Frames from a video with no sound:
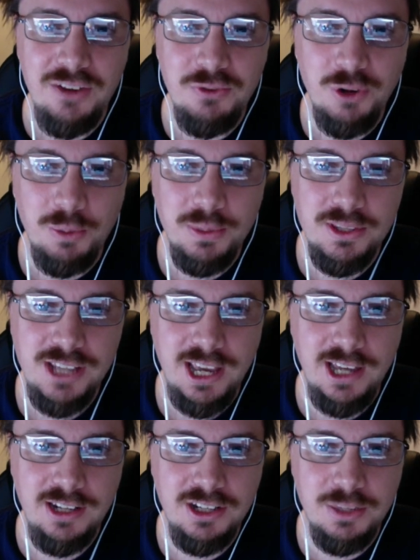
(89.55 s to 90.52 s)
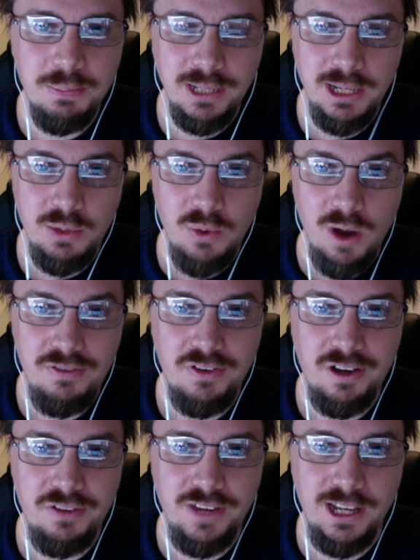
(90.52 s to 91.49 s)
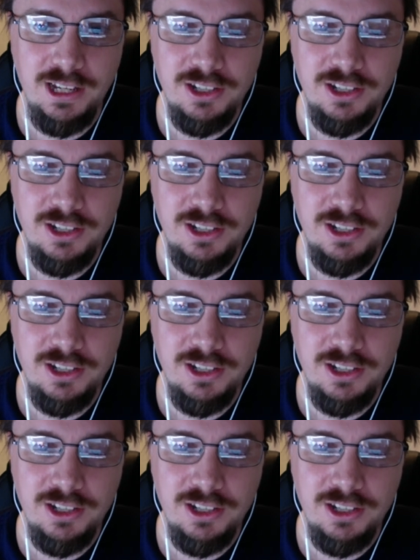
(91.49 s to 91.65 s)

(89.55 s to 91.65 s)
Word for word: Robin's had complete Wi Fi failure,